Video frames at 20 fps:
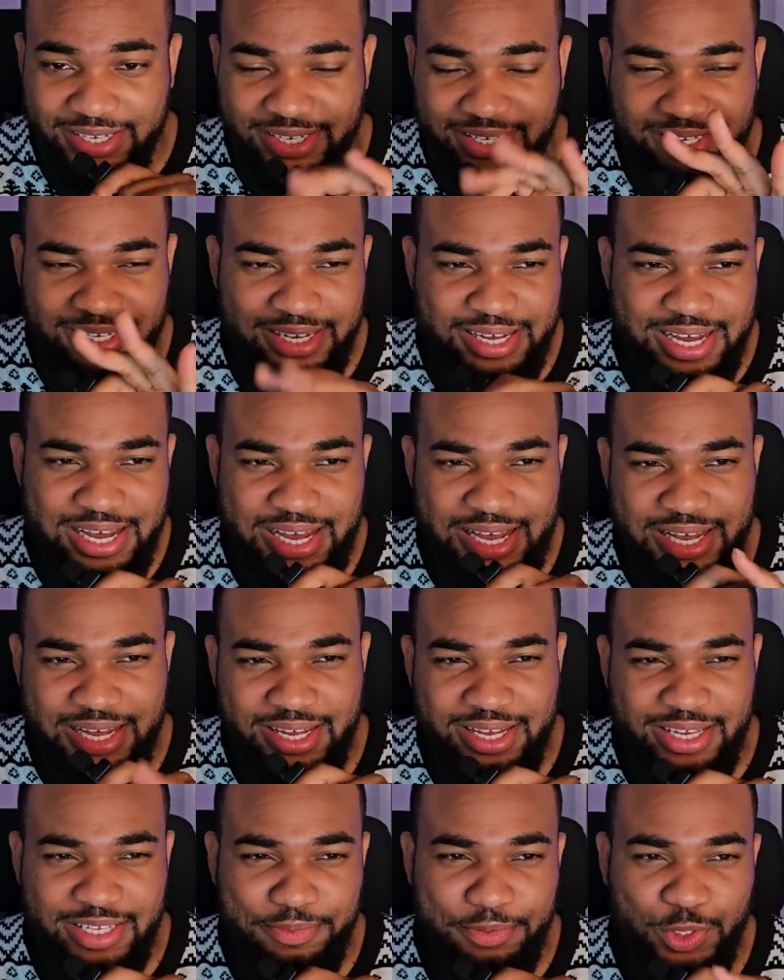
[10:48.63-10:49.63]

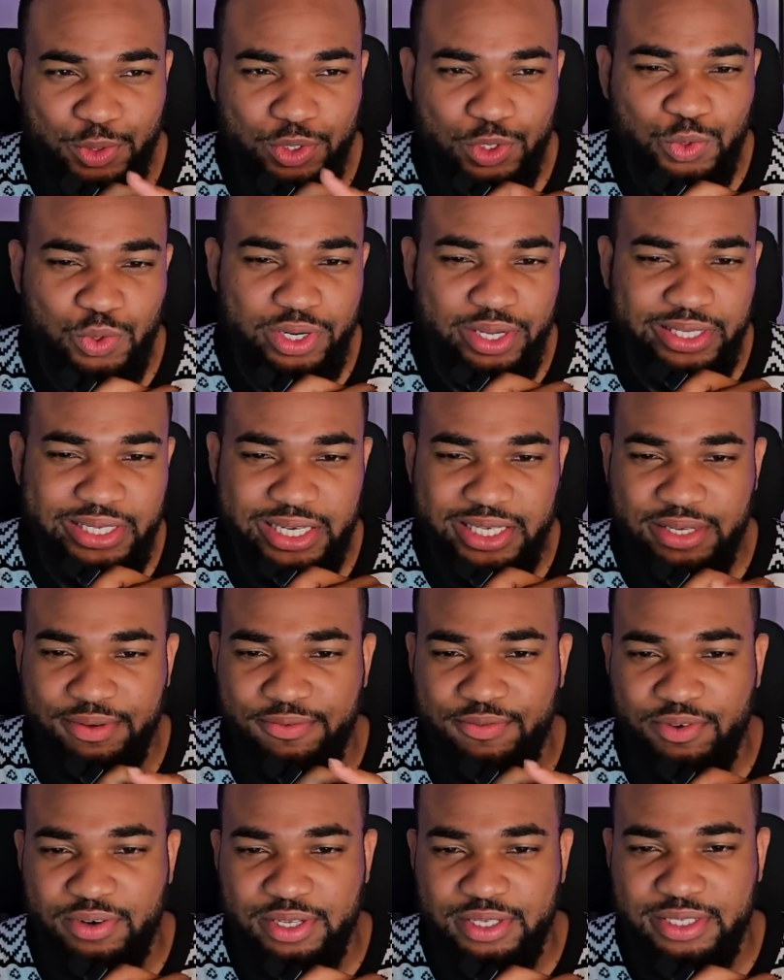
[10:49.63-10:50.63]
It's between 26
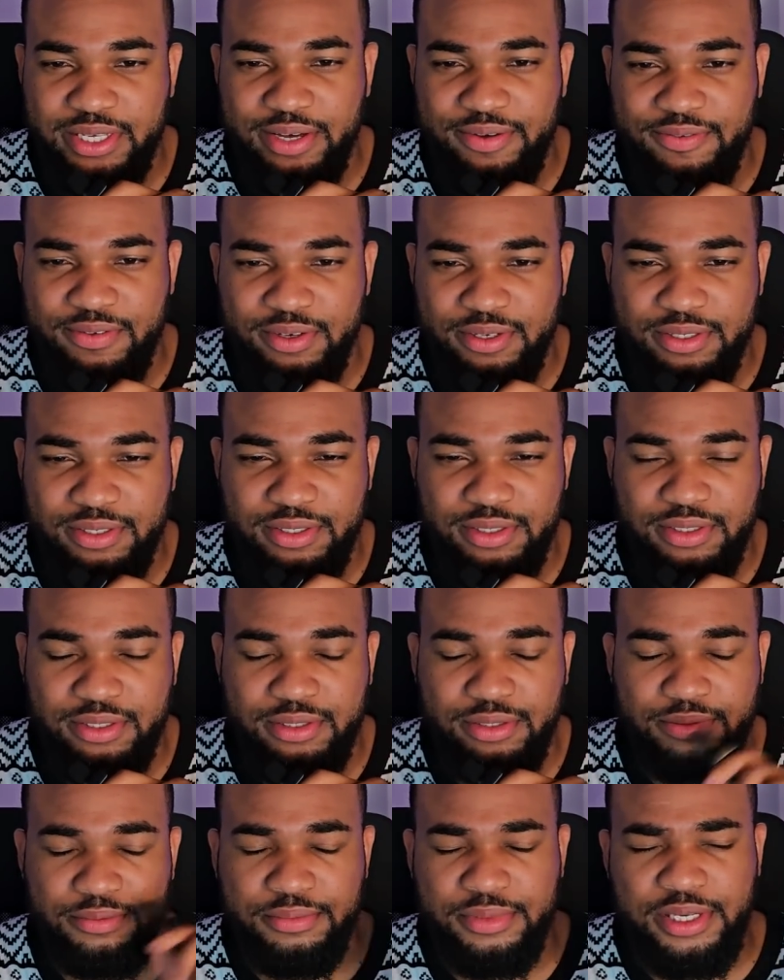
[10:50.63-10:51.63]
and 47.
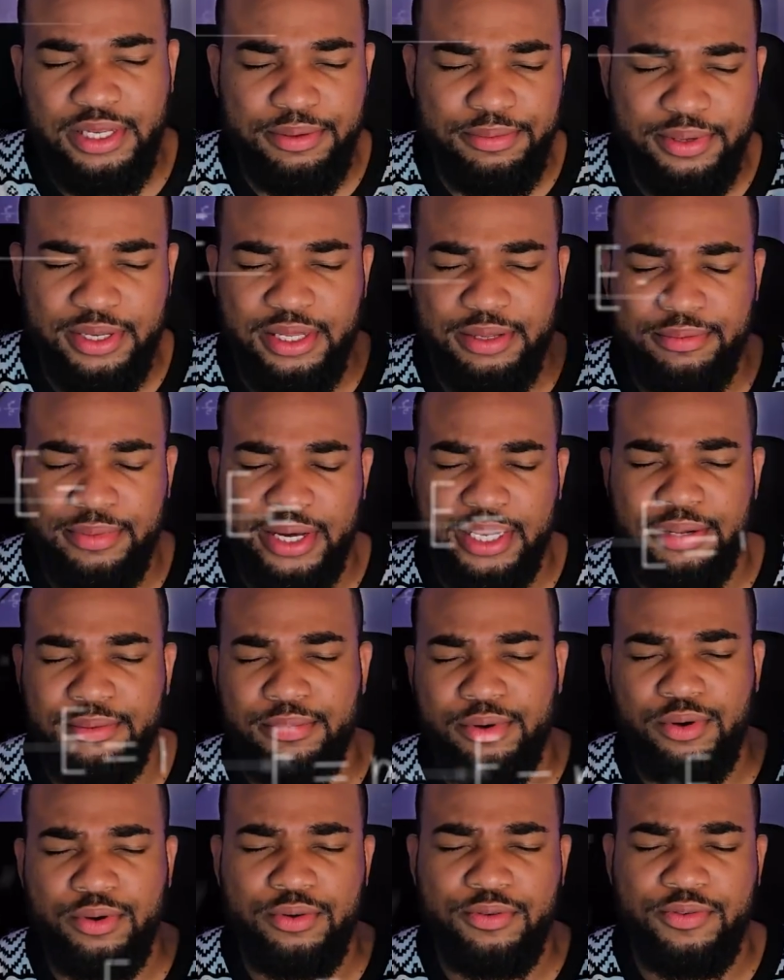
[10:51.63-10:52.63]
Mini, miny,
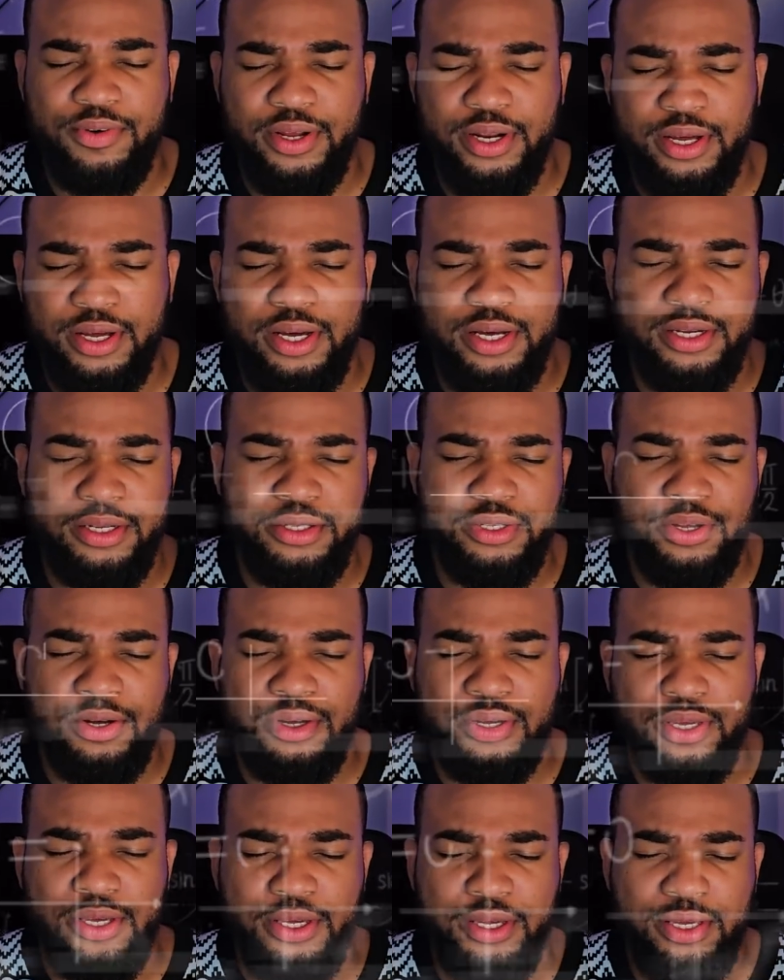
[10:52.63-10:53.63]
mo. Father had a
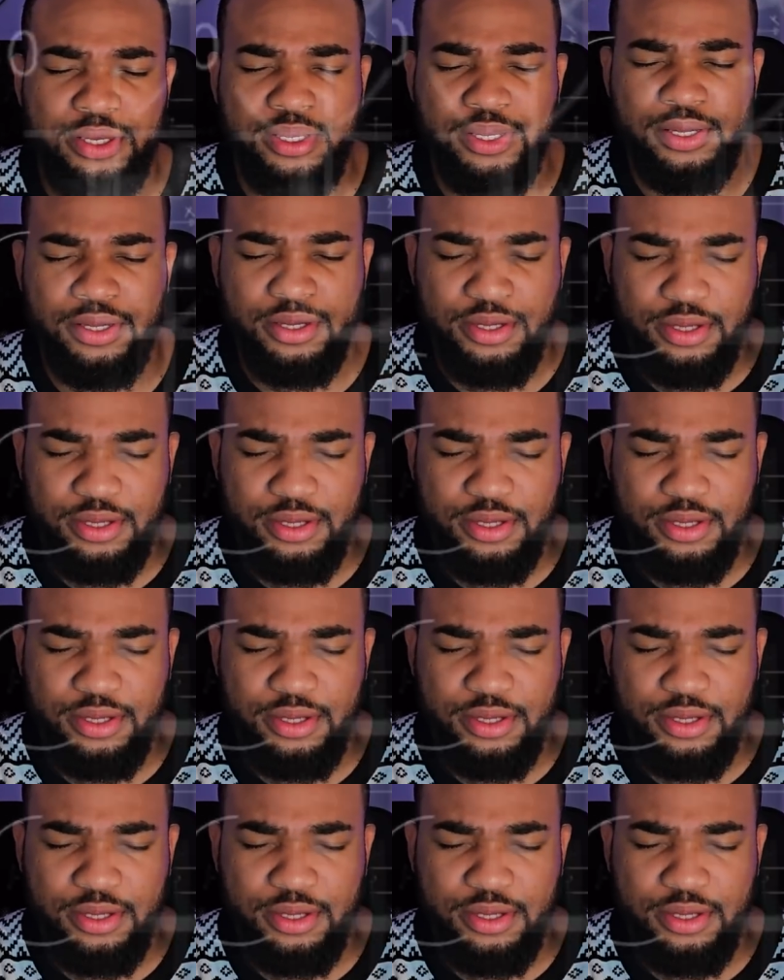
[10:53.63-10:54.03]
donkey.